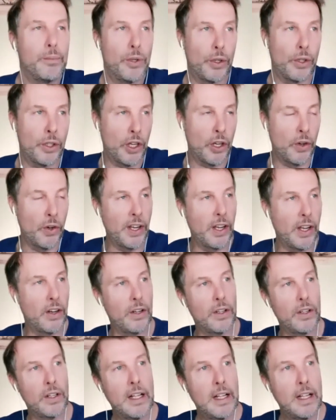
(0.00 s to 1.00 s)

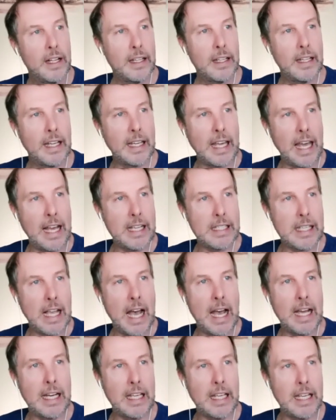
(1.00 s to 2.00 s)
mercurial like
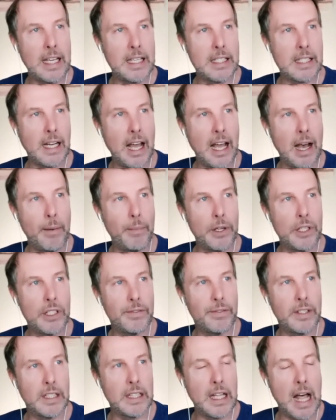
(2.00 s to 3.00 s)
anxiety is and how much
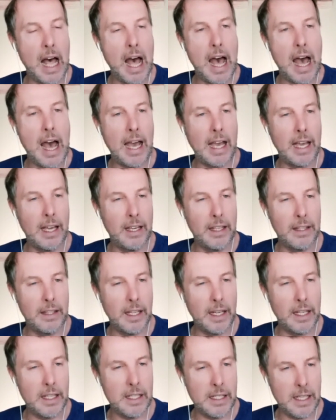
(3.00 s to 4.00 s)
of a lie
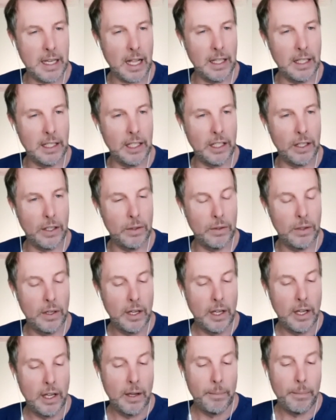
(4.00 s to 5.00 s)
that it's telling you
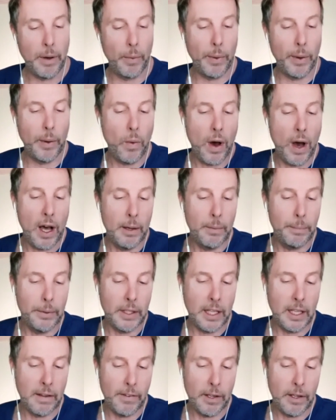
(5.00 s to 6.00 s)
but we want to
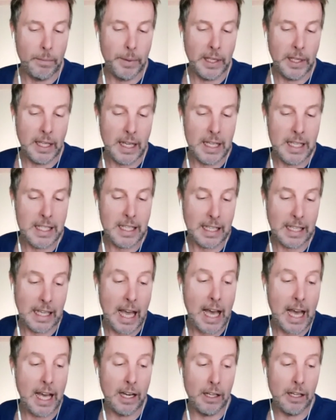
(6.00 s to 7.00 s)
believe it because,
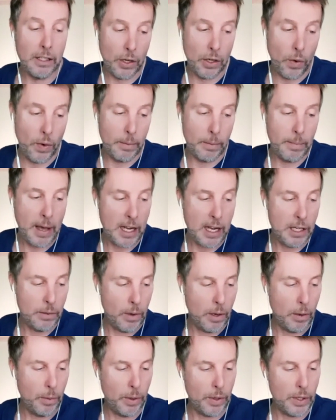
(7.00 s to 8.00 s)
again, going back to
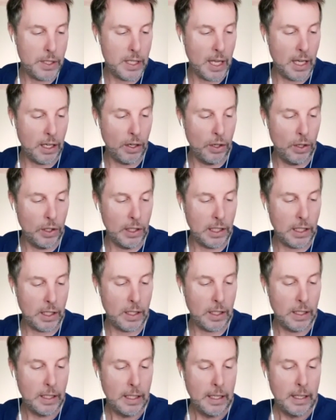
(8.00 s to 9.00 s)
what we were saying
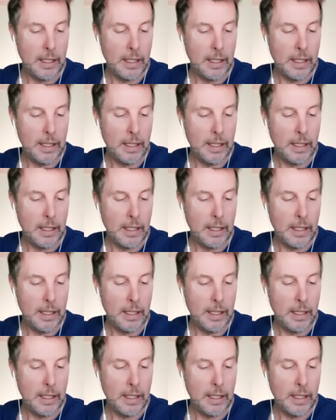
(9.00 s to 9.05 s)
earlier,